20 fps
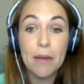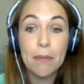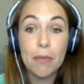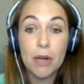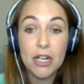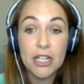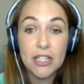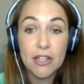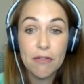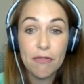an
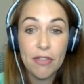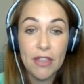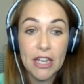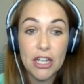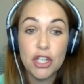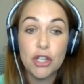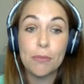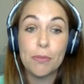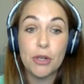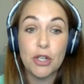immersive
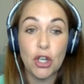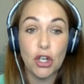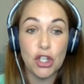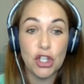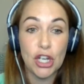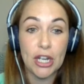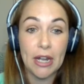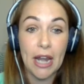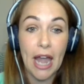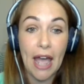theatre
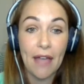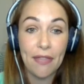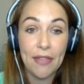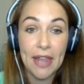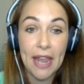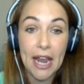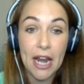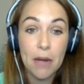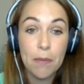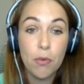production at
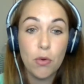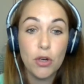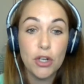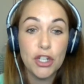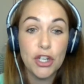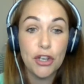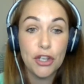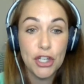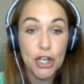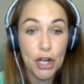the
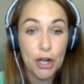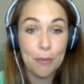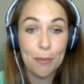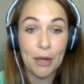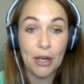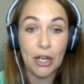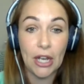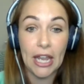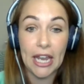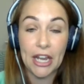airport
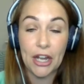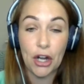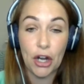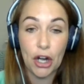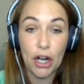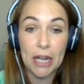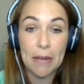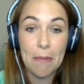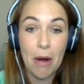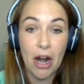terminal in
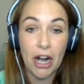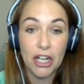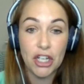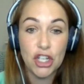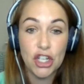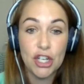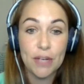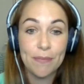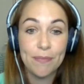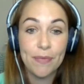early
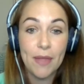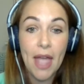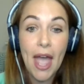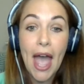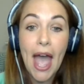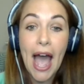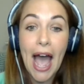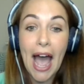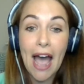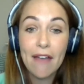March.
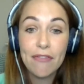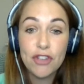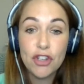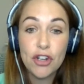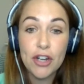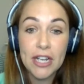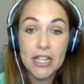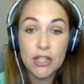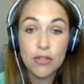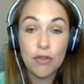
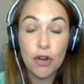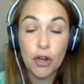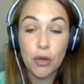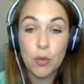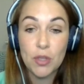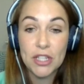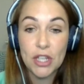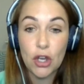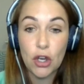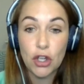After its
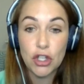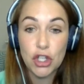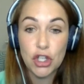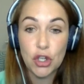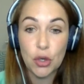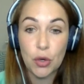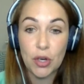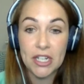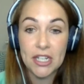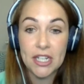run was
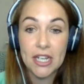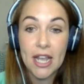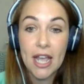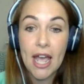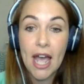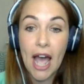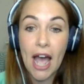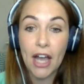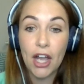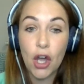cut short,
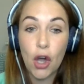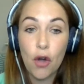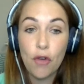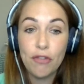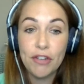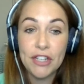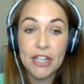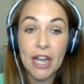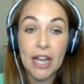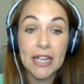a
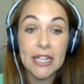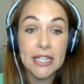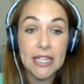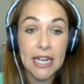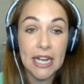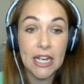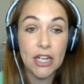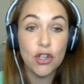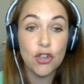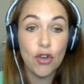
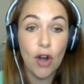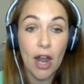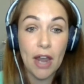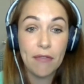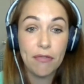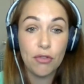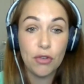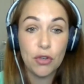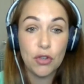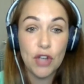COVID-19
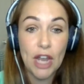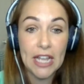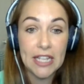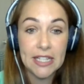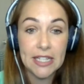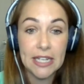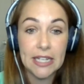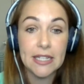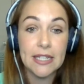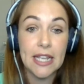drive-through
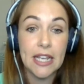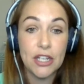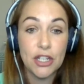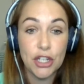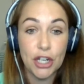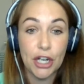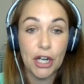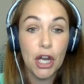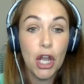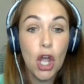testing
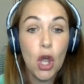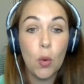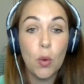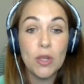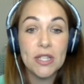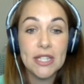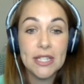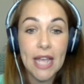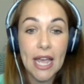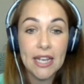centre
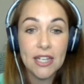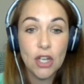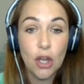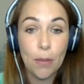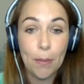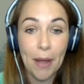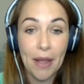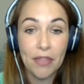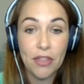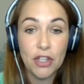was set
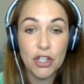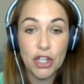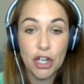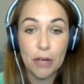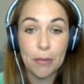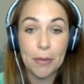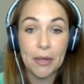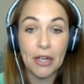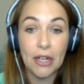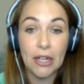up at the
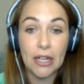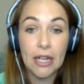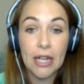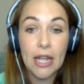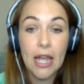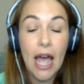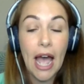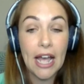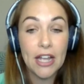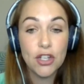terminal.
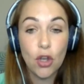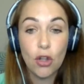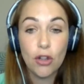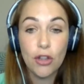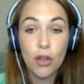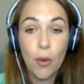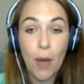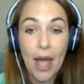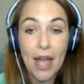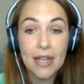And
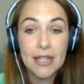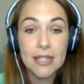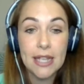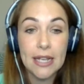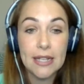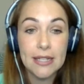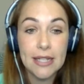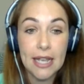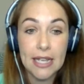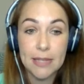although
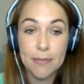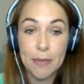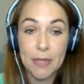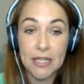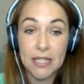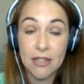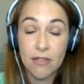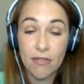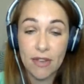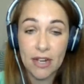access has
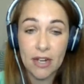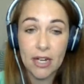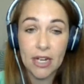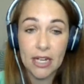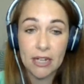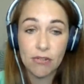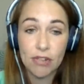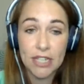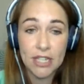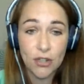been
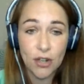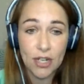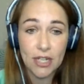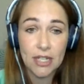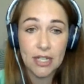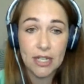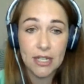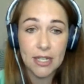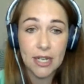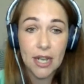severely
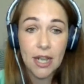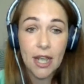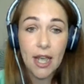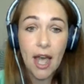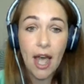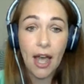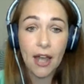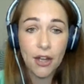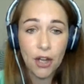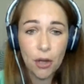restricted,
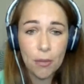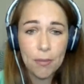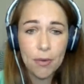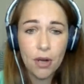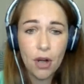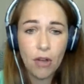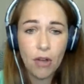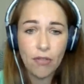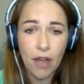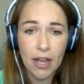a
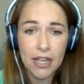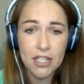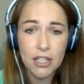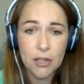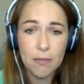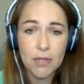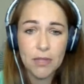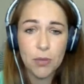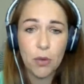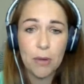number of
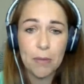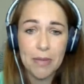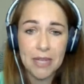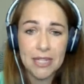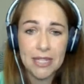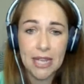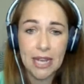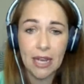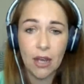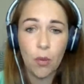items were
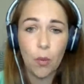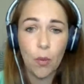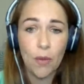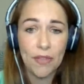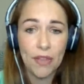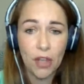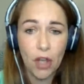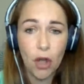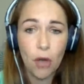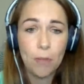missing
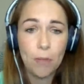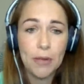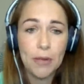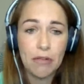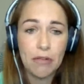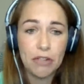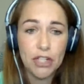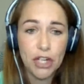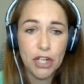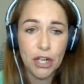when the
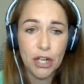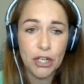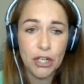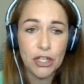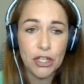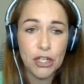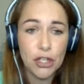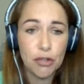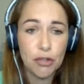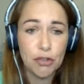company
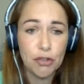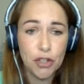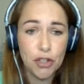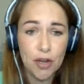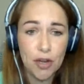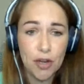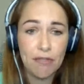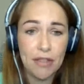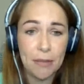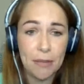returned to
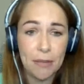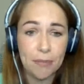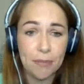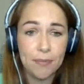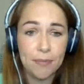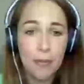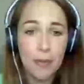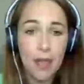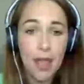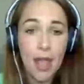retrieve
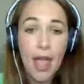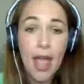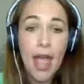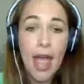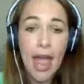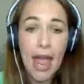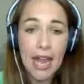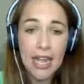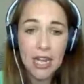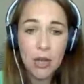them.
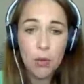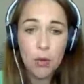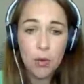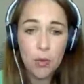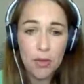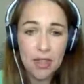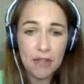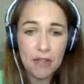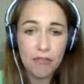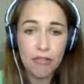
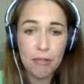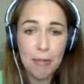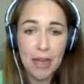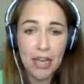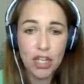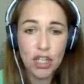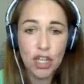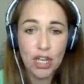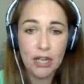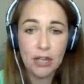Anyone with
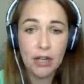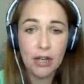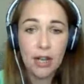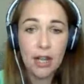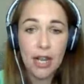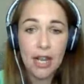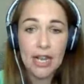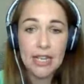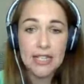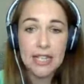information
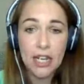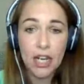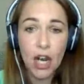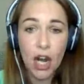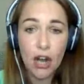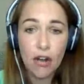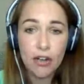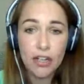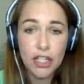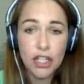is
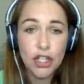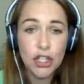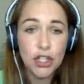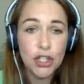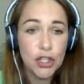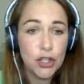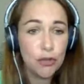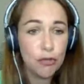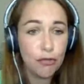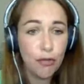
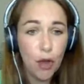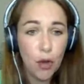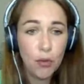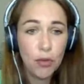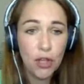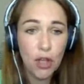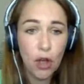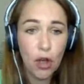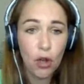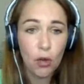encouraged to
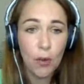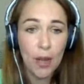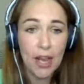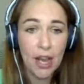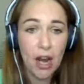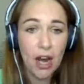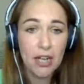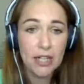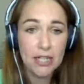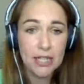phone the
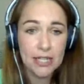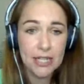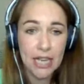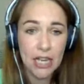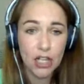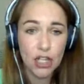Galway Garda